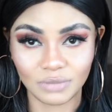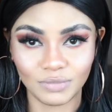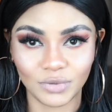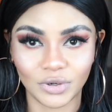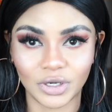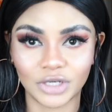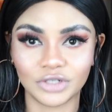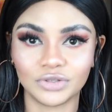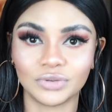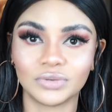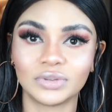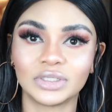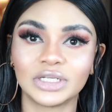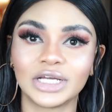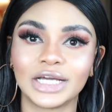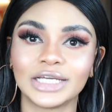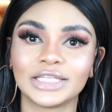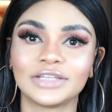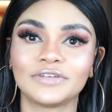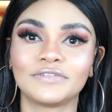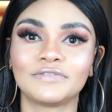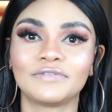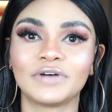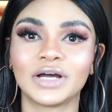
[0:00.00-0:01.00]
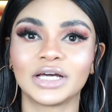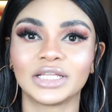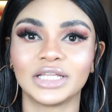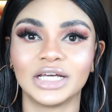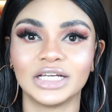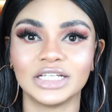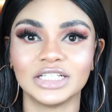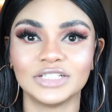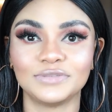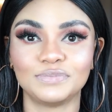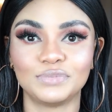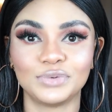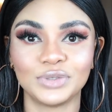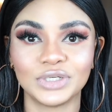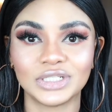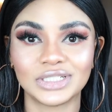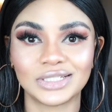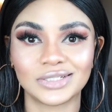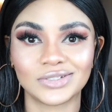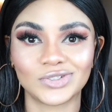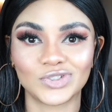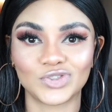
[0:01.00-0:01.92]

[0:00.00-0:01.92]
but I don't like the fact that it brings this